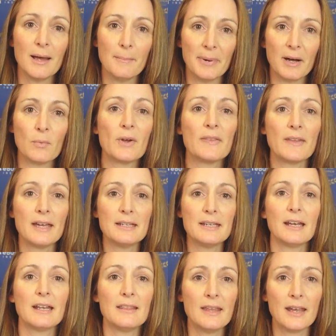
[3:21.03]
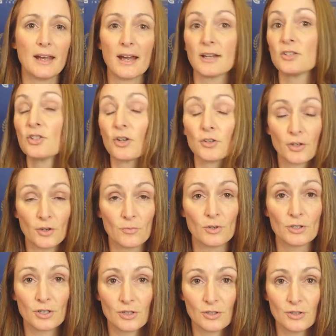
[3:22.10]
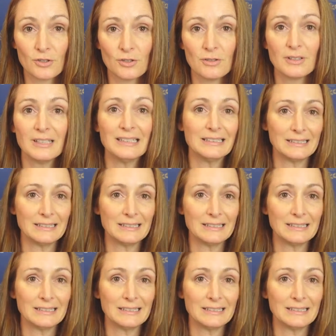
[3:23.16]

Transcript: But when they get in there and don't know what to do,